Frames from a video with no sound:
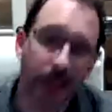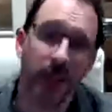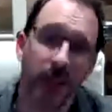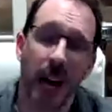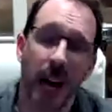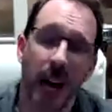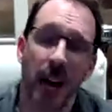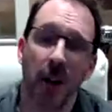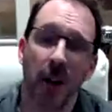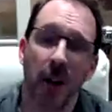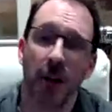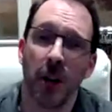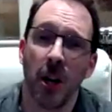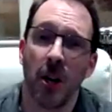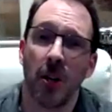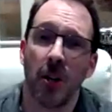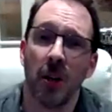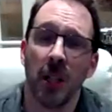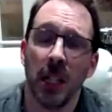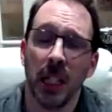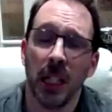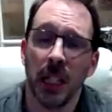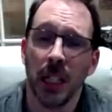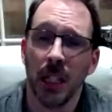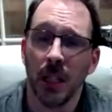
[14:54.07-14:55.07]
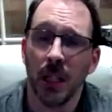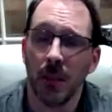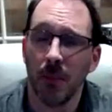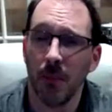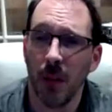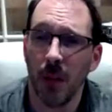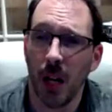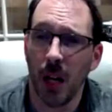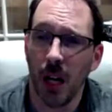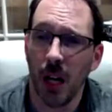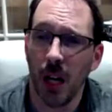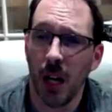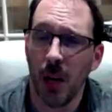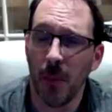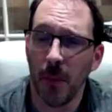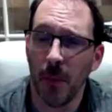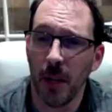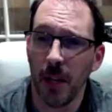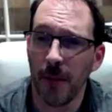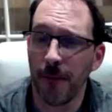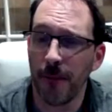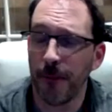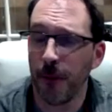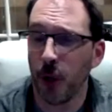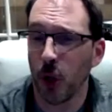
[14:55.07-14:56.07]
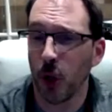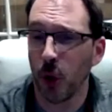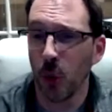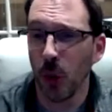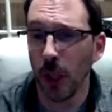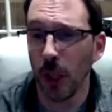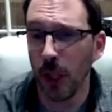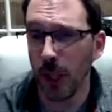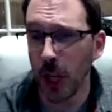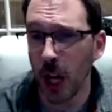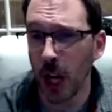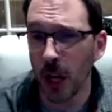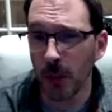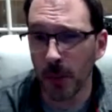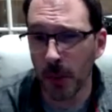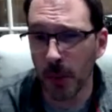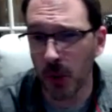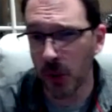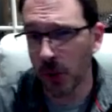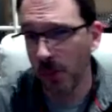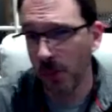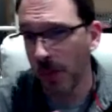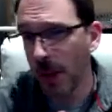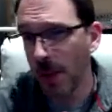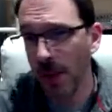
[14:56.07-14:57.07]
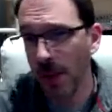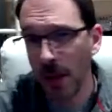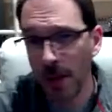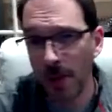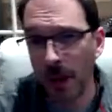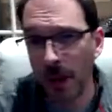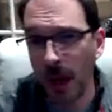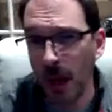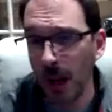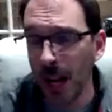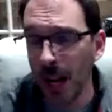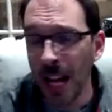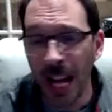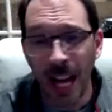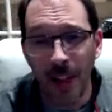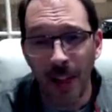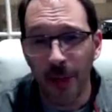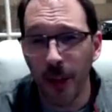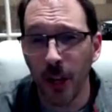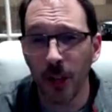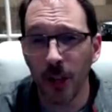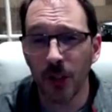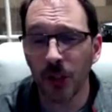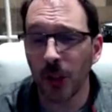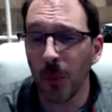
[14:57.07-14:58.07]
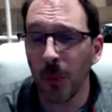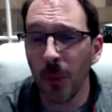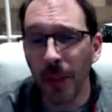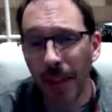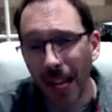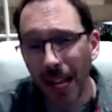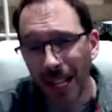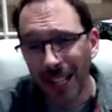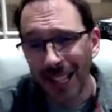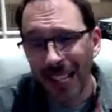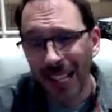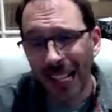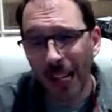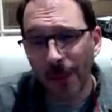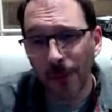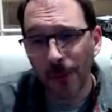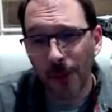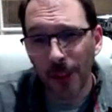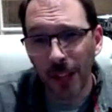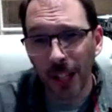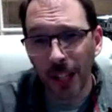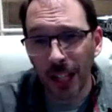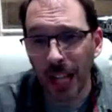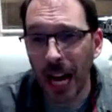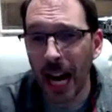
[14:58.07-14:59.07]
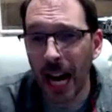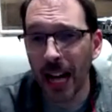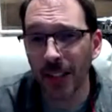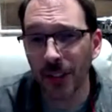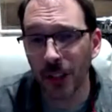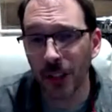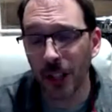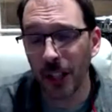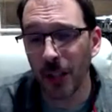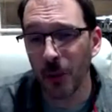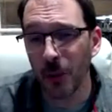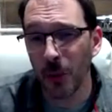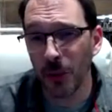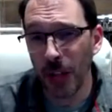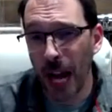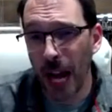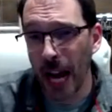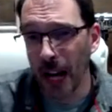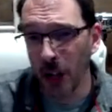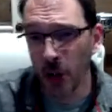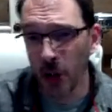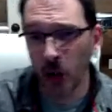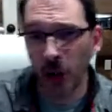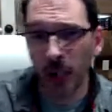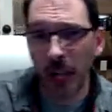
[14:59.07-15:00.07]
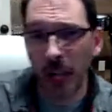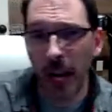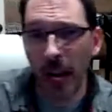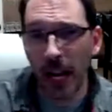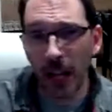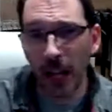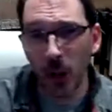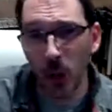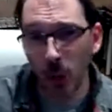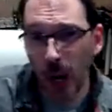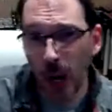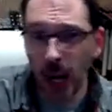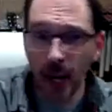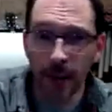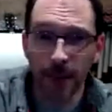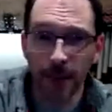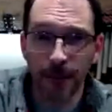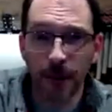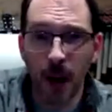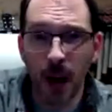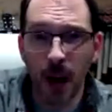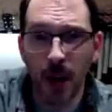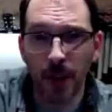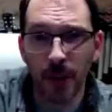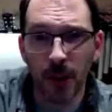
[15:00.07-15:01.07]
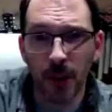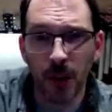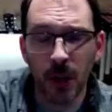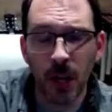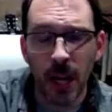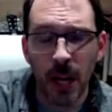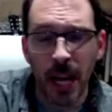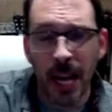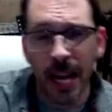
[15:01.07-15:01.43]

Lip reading: I don't know. if you're a really young person, maybe a parent, that someone that had signed up for the class, it was actually a grandfather